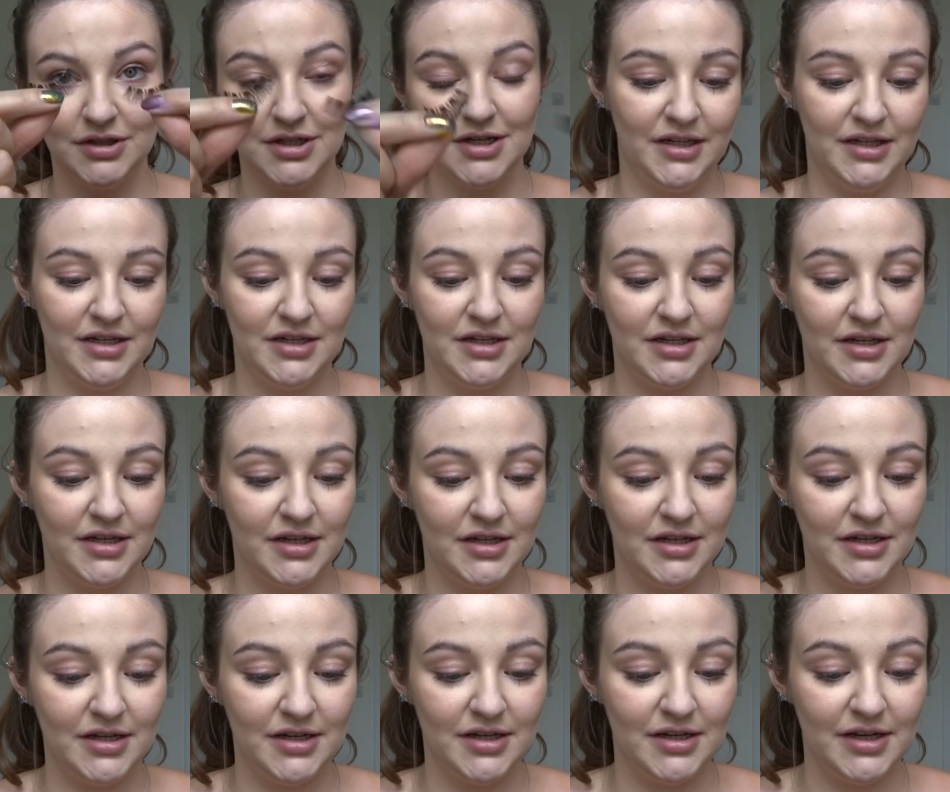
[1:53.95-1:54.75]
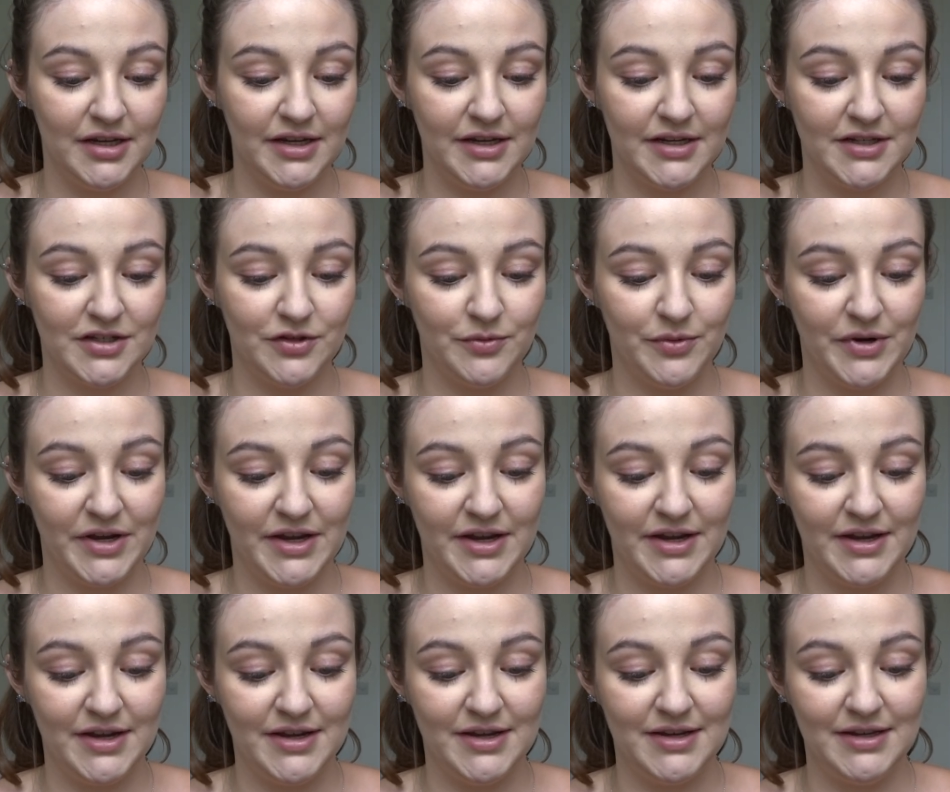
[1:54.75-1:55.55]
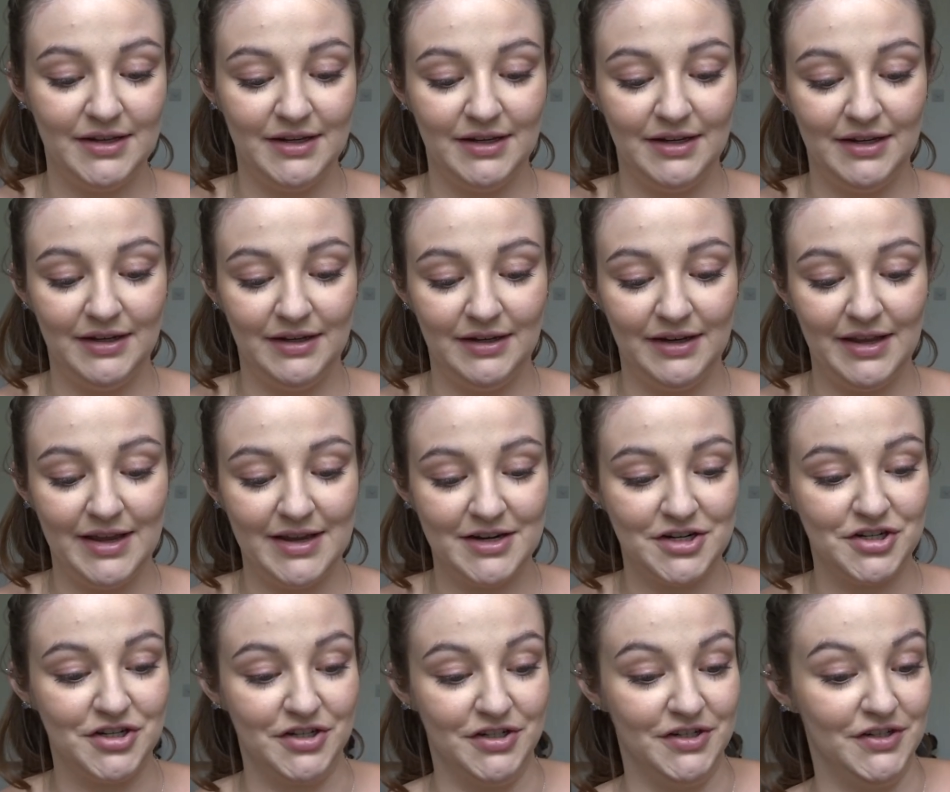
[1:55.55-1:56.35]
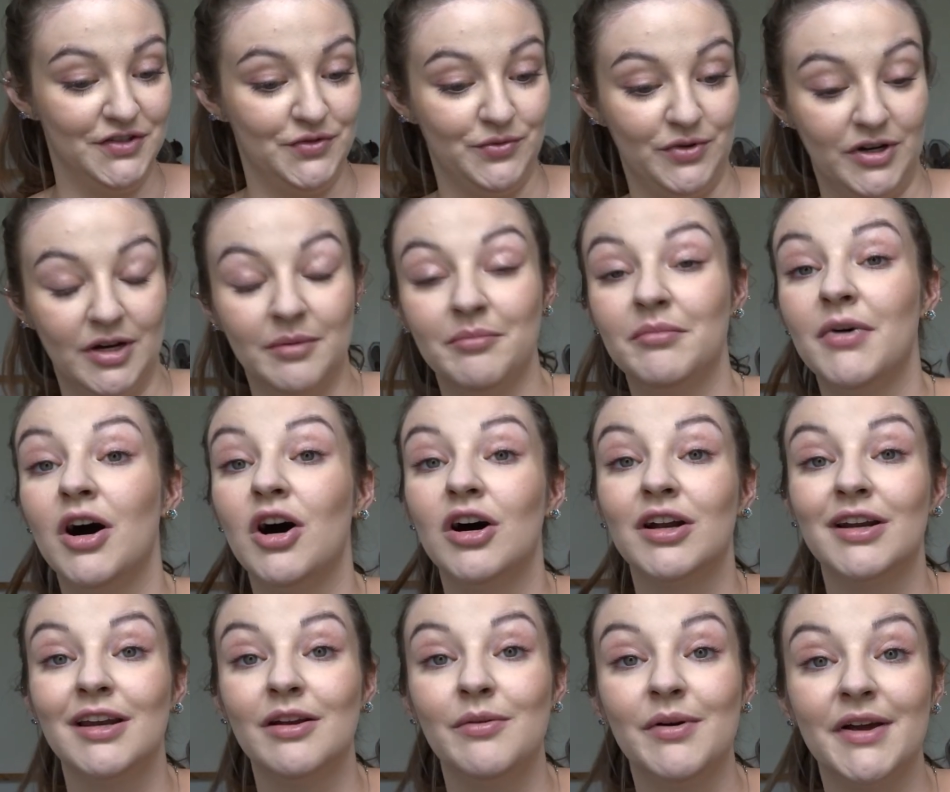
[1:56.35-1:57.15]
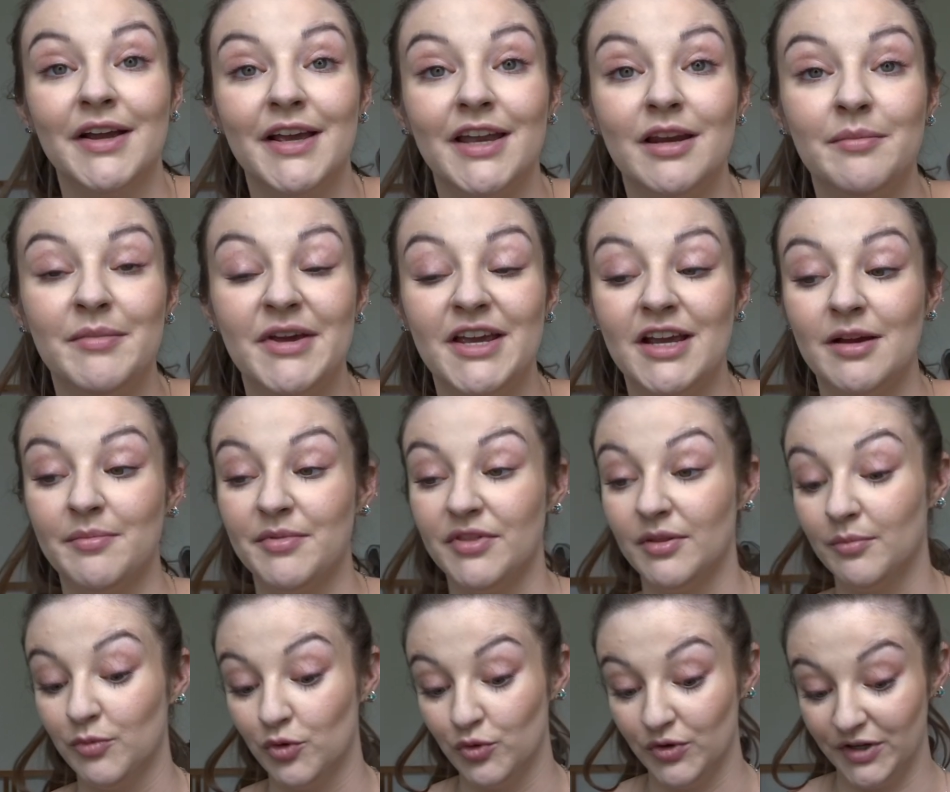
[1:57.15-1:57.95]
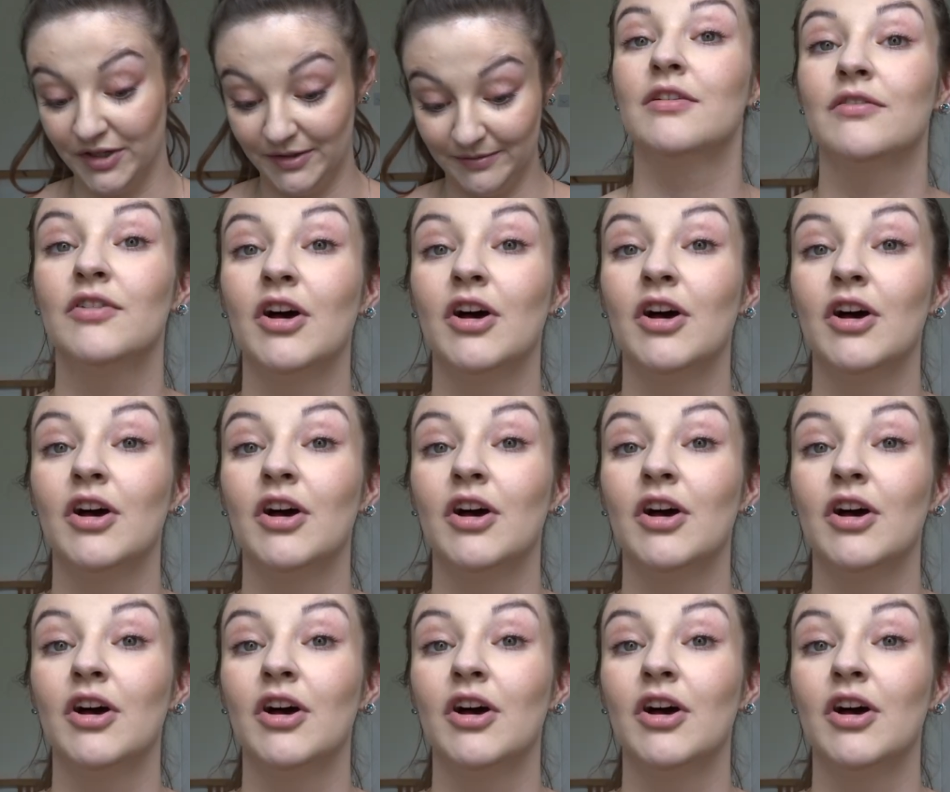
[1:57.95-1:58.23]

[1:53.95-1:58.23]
and I like to wear lashes when I'm hardly wearing any makeup in the morning.